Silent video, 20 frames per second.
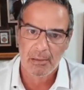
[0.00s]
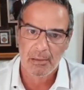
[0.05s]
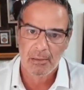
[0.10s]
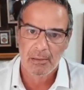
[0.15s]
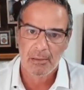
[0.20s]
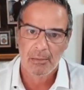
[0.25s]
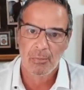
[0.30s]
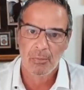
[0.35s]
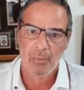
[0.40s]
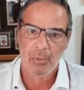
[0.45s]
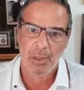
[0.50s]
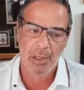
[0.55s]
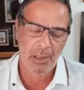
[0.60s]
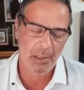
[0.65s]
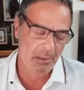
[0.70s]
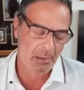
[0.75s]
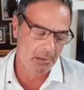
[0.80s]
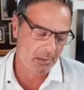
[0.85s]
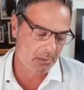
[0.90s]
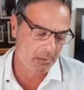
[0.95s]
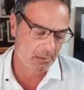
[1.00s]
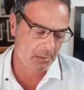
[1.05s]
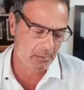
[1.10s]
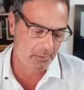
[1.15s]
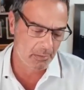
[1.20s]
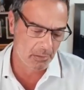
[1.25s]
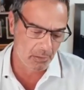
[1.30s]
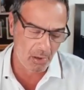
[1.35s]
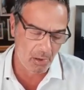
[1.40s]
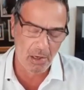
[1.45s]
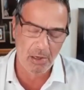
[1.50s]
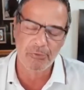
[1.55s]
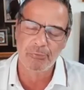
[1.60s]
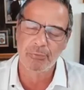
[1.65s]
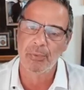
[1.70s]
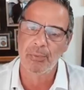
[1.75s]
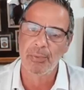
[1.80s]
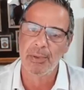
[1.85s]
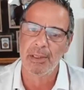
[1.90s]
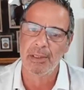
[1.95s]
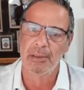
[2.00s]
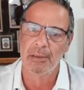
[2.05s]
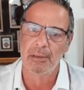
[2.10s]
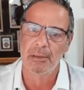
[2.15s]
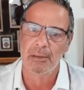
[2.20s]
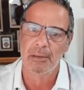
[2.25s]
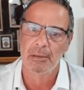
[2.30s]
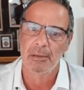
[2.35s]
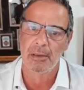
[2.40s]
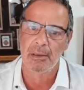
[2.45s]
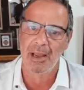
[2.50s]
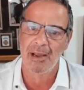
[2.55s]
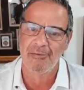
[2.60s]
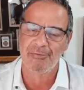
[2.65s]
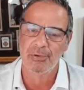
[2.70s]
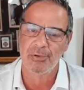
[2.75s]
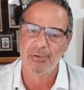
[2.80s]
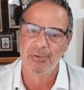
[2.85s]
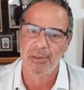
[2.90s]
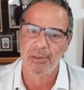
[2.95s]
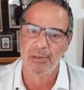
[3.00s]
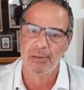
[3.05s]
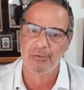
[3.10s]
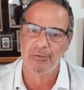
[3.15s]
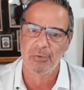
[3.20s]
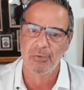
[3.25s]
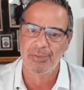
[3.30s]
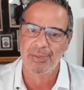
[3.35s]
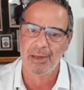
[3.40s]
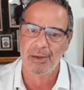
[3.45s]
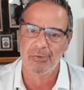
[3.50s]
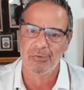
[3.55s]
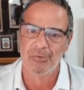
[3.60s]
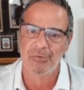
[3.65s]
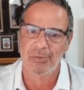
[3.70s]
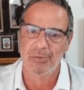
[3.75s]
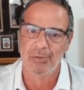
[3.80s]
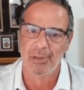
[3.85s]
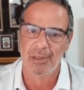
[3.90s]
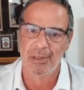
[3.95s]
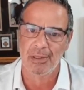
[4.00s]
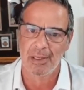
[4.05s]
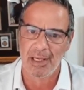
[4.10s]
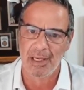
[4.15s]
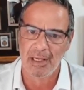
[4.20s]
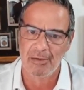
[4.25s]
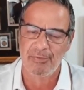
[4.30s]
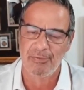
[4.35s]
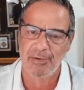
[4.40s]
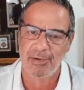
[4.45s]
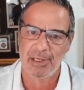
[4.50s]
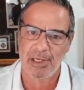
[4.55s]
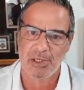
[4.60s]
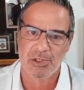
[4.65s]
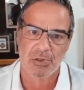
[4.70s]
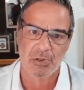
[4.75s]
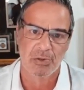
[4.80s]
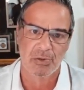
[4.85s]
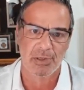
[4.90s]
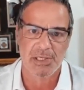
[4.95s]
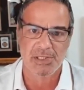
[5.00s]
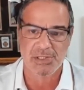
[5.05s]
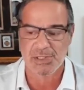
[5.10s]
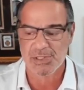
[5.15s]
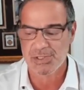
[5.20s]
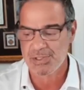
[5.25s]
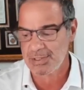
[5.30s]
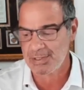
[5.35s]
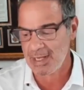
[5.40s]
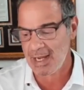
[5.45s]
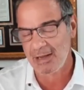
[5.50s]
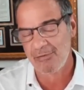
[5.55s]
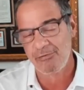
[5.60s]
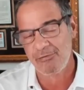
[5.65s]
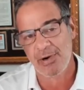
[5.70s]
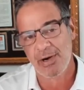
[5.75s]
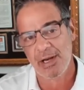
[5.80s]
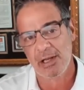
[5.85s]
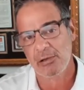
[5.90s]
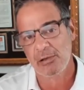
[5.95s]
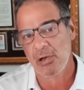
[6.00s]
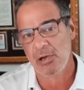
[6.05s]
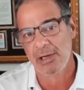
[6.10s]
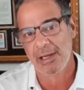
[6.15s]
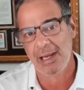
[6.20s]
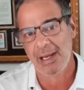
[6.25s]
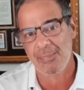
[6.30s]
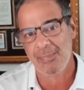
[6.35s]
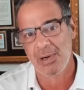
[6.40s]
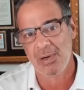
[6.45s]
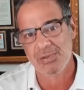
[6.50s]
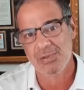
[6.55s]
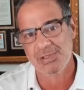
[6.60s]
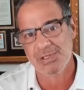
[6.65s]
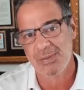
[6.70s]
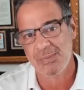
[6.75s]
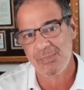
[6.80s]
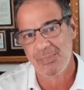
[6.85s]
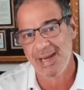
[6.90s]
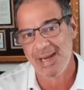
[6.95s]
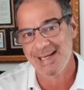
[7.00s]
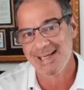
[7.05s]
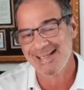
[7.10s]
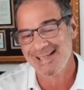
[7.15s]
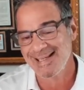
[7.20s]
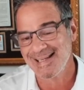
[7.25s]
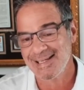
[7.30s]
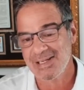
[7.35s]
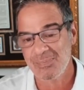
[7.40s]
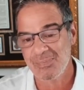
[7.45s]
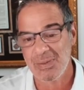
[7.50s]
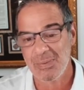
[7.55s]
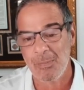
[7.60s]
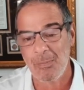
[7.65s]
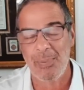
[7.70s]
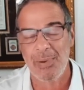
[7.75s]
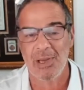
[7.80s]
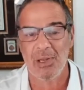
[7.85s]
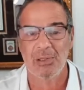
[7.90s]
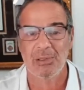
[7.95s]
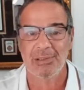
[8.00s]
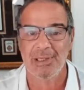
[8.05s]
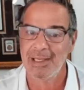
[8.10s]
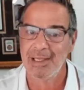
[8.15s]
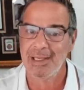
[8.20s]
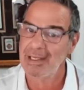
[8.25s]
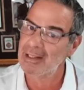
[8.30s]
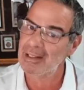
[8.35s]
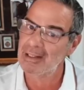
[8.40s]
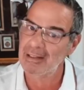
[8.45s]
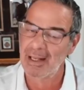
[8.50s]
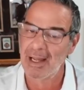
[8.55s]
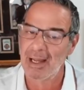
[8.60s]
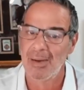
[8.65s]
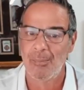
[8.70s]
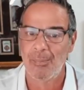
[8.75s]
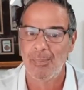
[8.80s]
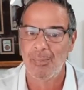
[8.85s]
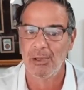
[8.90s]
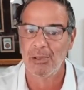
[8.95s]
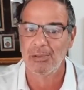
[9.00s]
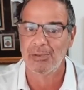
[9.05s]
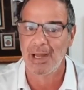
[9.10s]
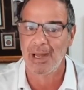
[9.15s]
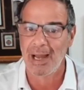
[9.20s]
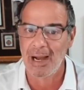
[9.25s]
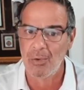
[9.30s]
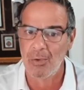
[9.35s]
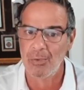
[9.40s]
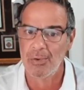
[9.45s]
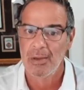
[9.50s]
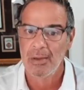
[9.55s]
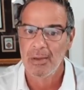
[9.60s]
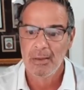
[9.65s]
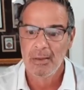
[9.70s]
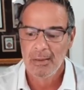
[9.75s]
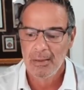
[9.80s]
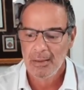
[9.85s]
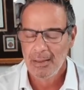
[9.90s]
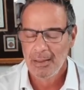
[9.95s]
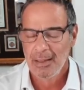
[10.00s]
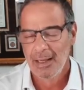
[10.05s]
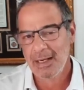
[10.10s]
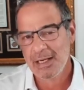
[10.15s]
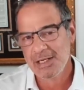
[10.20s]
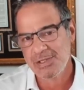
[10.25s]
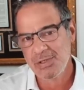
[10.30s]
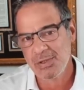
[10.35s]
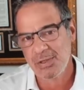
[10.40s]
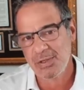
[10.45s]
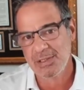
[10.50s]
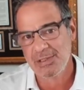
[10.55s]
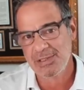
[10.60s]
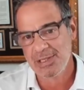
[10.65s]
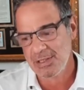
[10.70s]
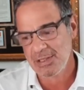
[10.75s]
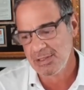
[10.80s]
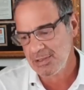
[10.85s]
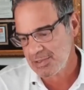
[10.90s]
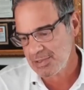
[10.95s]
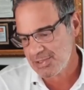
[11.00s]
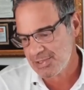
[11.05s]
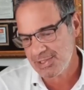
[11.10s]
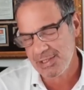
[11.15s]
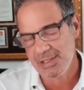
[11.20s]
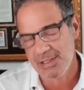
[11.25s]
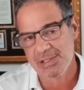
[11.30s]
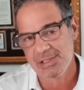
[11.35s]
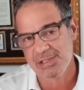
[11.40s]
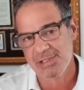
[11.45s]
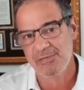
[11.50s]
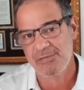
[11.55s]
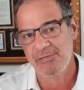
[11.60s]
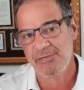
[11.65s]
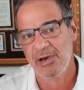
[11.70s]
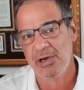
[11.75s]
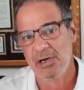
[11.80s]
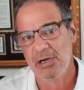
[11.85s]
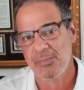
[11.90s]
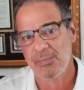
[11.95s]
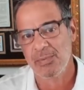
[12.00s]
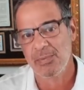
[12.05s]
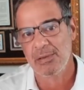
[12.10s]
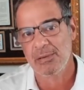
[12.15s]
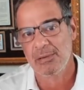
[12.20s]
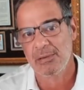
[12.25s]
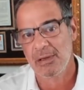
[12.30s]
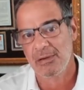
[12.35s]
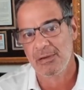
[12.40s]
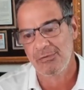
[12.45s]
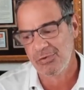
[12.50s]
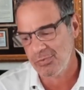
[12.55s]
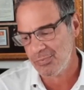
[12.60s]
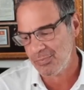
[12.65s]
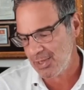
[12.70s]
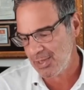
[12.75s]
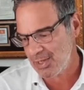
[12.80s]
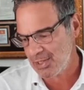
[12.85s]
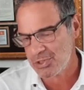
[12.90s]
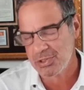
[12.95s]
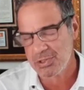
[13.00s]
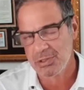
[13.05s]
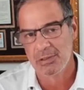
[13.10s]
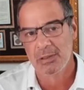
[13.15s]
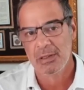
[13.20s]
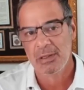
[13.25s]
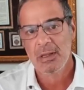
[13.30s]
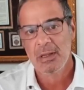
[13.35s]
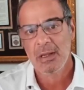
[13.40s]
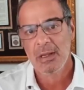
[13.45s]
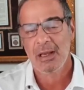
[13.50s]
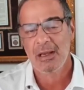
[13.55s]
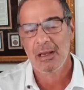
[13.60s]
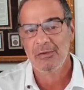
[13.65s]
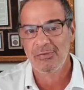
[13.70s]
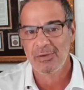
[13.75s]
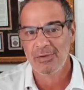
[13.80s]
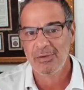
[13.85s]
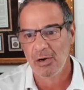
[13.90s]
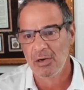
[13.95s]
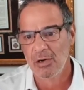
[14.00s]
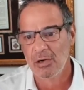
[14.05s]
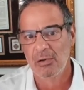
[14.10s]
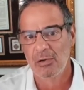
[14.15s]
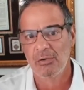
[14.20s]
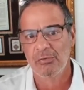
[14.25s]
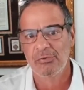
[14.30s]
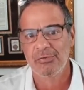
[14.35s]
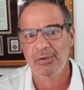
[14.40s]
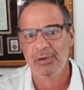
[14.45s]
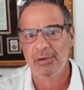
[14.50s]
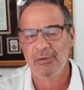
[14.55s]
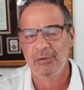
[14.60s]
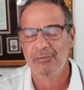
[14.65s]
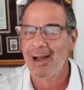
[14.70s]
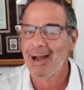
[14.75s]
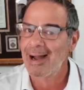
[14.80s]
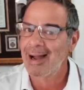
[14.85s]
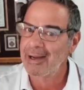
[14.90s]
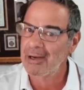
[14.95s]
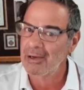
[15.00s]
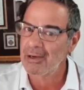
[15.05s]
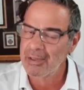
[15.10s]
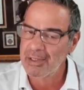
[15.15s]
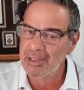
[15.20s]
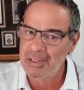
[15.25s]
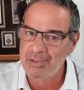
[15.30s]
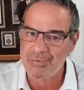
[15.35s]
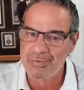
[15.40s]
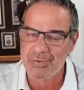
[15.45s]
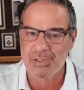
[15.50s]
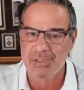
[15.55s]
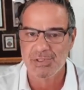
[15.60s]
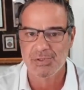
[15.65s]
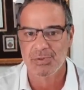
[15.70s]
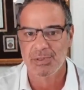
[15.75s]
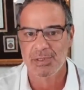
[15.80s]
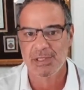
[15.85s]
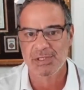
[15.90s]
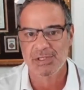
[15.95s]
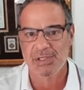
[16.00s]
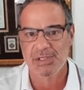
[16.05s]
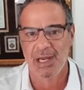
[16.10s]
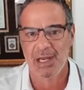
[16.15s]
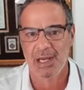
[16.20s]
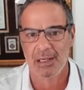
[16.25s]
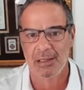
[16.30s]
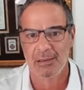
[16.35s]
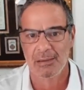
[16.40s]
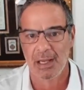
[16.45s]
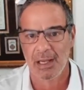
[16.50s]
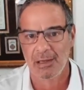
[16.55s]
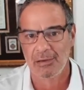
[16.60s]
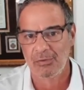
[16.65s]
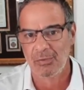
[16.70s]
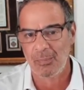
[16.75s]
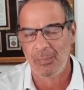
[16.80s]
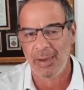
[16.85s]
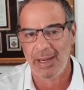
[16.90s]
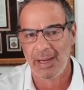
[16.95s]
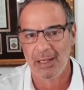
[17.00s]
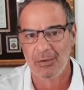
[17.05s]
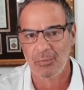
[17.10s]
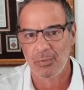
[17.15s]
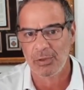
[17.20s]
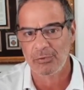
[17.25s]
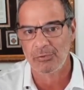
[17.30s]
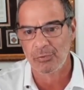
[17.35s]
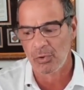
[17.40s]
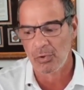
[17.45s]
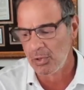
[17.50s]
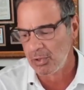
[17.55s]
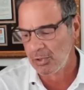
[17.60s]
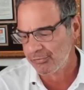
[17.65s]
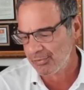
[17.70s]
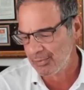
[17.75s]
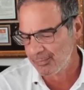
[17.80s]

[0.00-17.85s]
When the laws were written after the 2008 financial crisis, the Dodd-Frank law came out and said banks need to be bailed in, not bailed out. And as you continue to see this environment, as you mentioned, as the article said, higher interest rates and demand withdrawals.